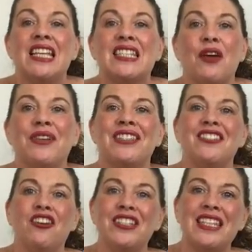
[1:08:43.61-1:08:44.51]
So it's
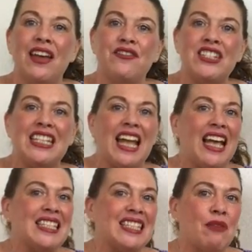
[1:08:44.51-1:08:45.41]
not as hefty
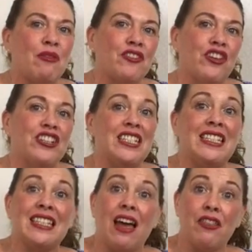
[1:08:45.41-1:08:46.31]
as some of
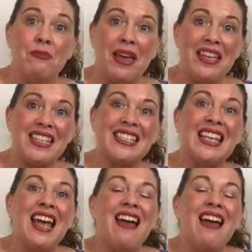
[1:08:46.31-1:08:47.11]
Gertie's other makes,